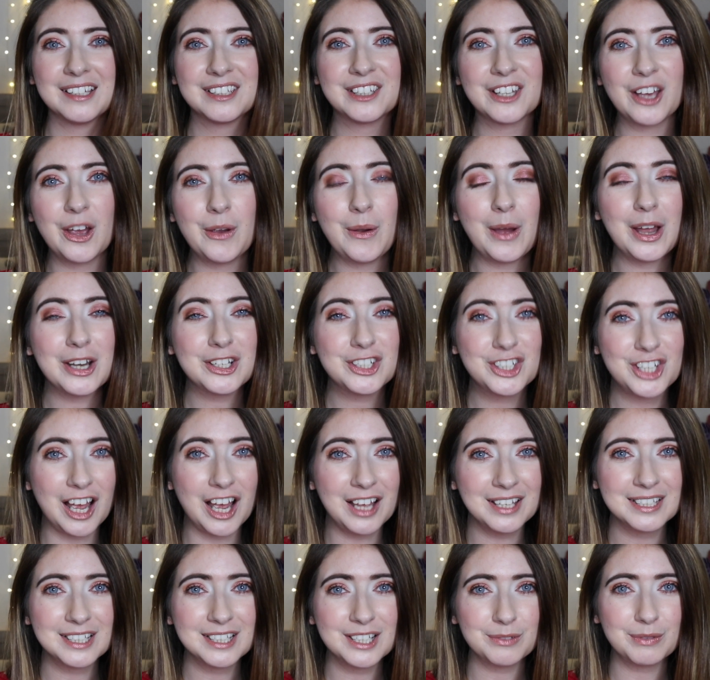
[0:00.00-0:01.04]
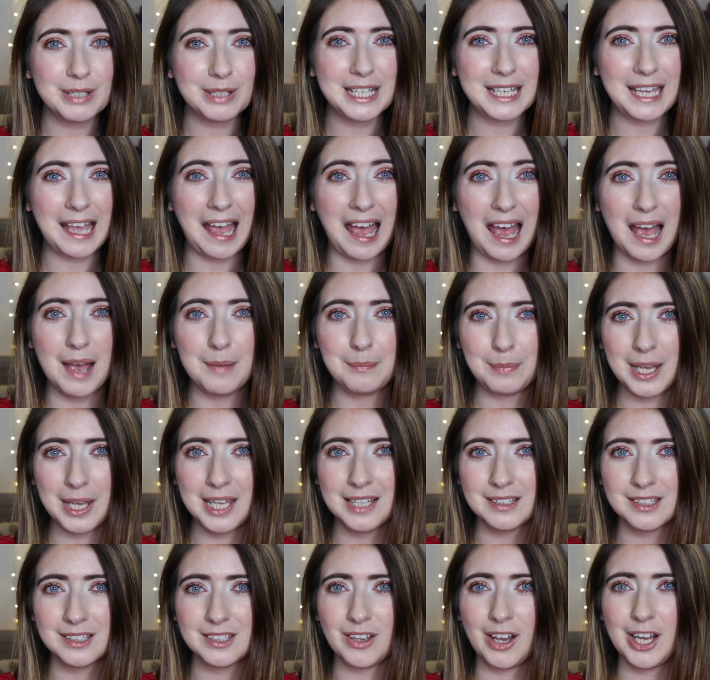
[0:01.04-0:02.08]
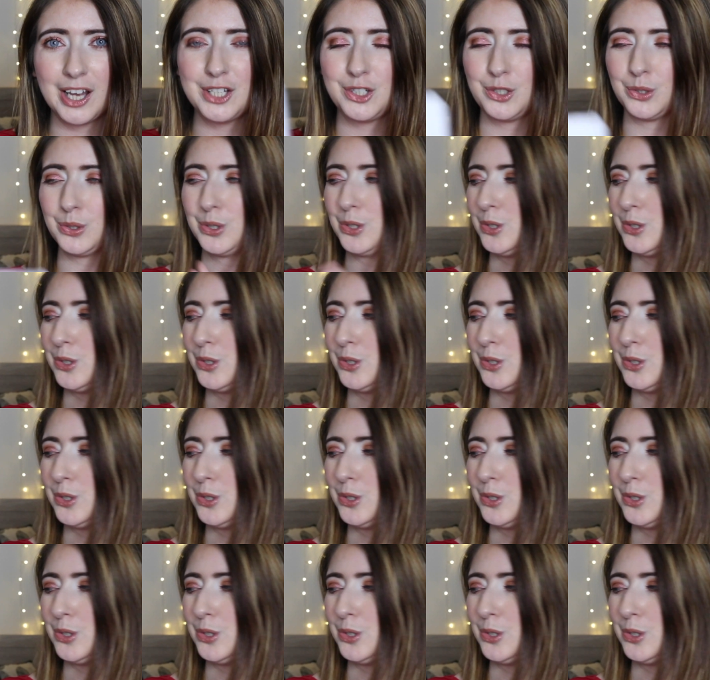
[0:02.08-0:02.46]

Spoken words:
so just to recap, inside your